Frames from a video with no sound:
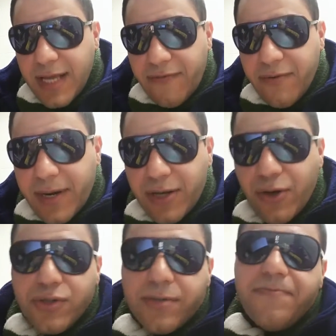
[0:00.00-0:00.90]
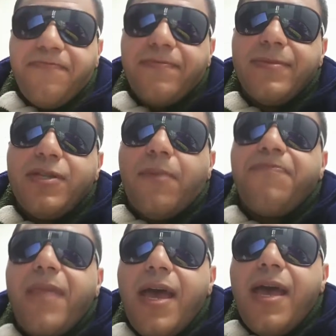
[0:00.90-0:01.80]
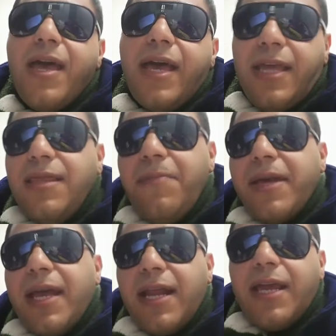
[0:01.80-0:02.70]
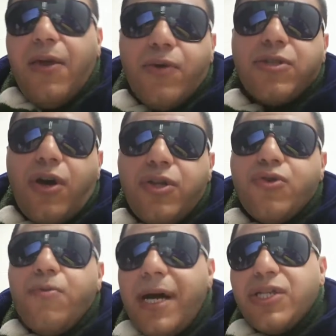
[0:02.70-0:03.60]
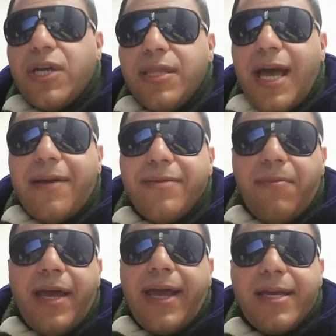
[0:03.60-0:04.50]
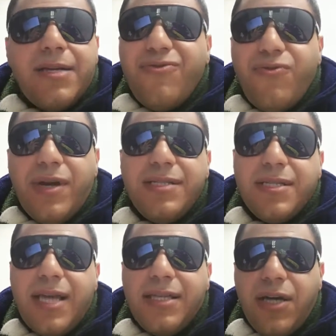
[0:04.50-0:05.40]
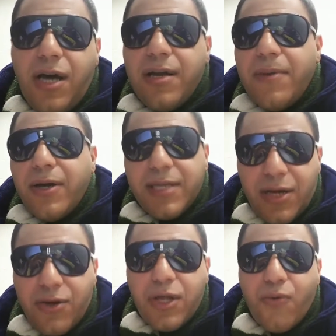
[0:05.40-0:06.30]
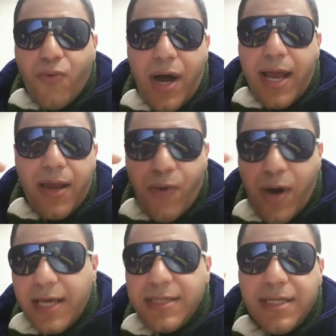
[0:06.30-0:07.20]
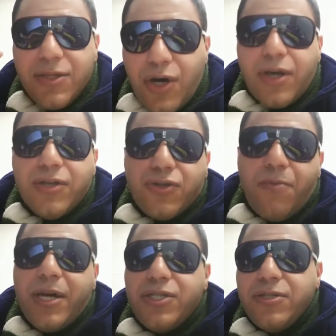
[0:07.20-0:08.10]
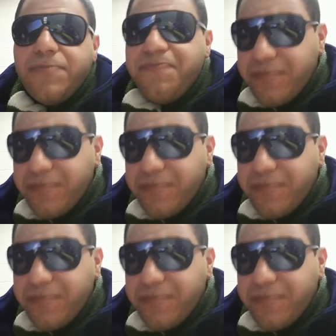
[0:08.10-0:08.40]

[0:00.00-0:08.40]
Everybody knows him. So in the beginning, he was talking too much, and I'm like, what is this guy talking about? Why is he talking so much?